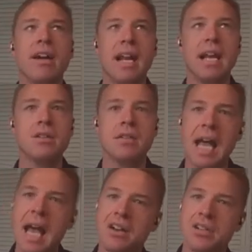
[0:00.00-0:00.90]
your
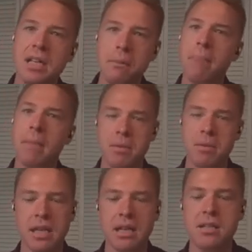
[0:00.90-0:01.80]
financials actually
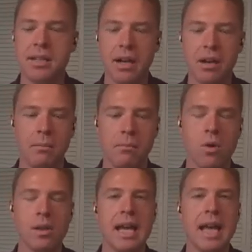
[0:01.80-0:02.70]
might be things that
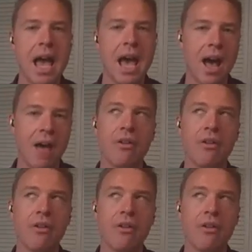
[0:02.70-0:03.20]
are more like eh,